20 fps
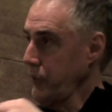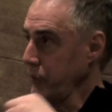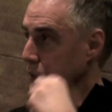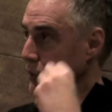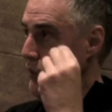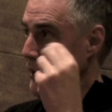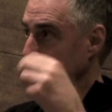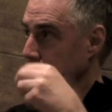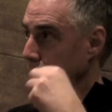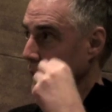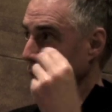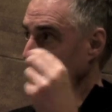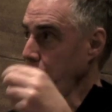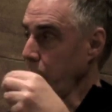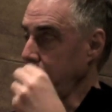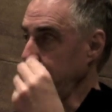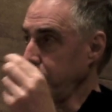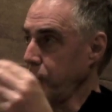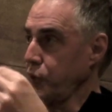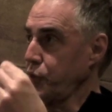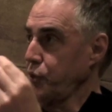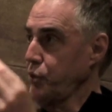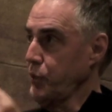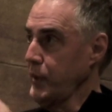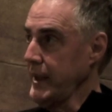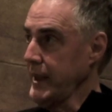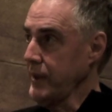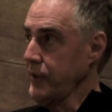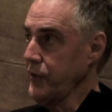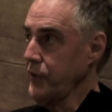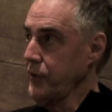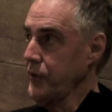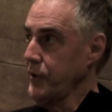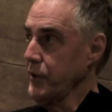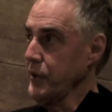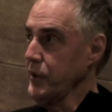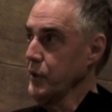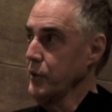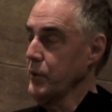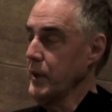using whatever tricks
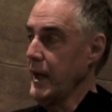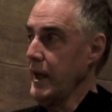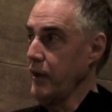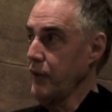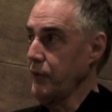you